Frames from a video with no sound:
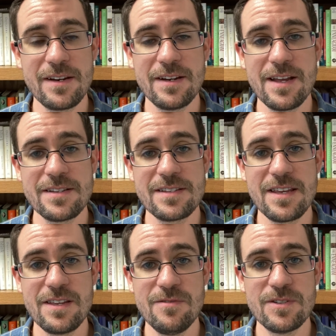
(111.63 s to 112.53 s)
and
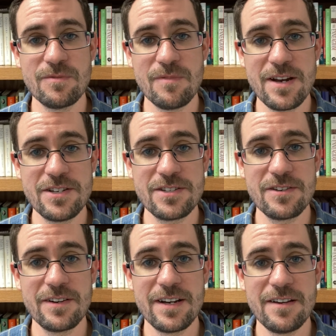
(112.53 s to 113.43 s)
asking you to
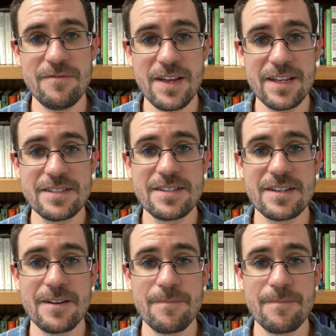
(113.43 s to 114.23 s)
register in advance,